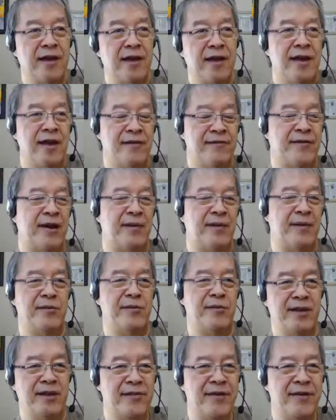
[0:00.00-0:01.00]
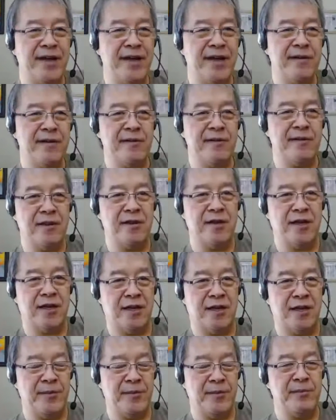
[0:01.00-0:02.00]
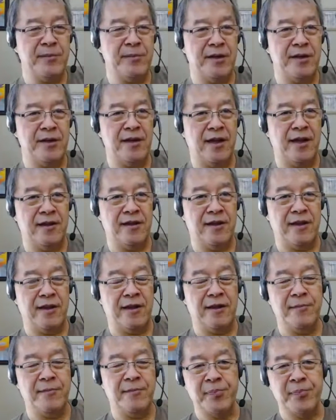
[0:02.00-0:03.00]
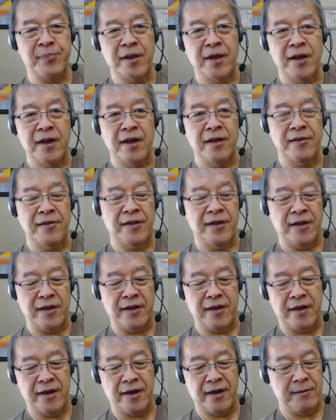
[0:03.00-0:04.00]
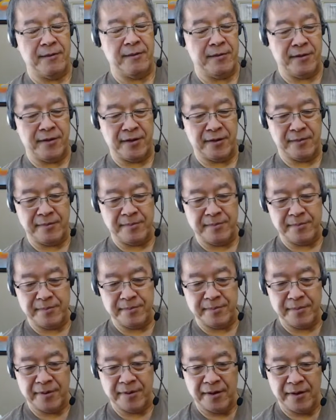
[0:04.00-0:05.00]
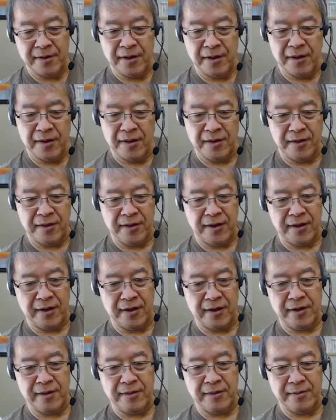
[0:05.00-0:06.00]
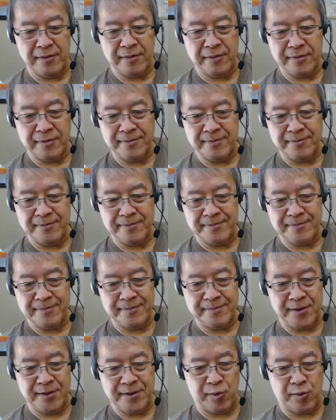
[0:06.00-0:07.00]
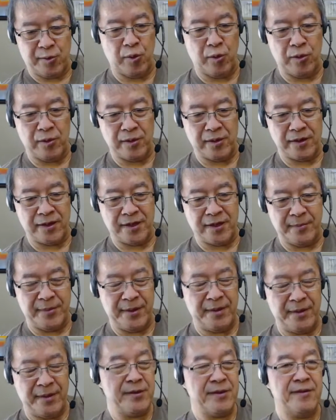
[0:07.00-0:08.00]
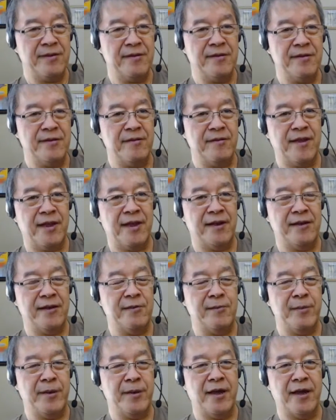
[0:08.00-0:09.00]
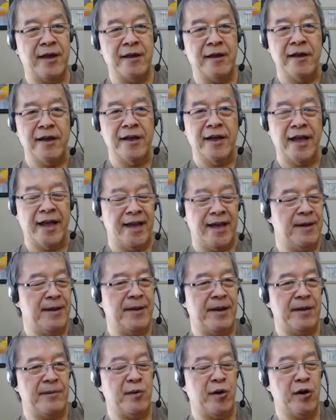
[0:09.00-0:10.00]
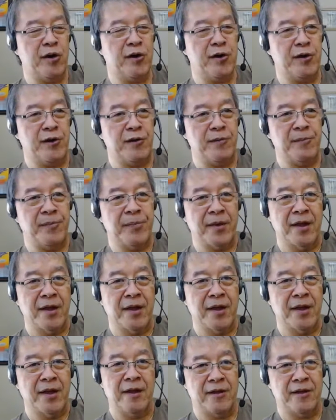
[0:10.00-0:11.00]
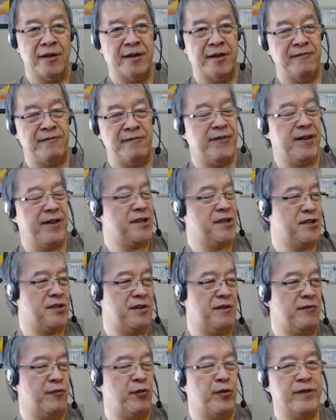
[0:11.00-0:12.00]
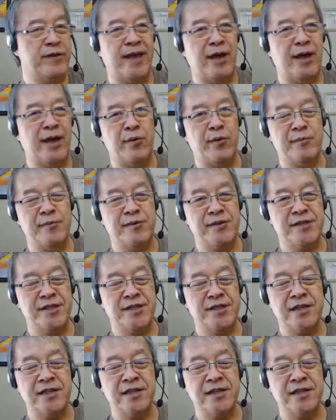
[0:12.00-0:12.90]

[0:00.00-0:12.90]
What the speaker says: I'm living the commitment and the uh, the the the whole commitment thing to being an inbound marketer, the conviction of what that represents,